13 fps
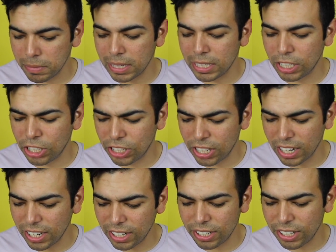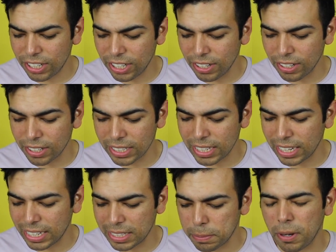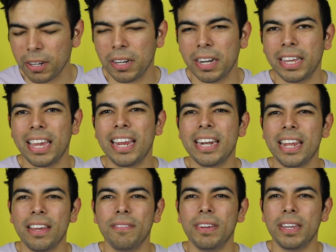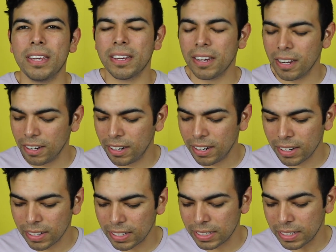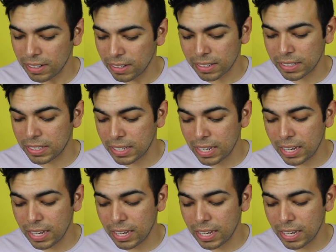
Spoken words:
His shirt under looks like it's probably like a navy color because it looks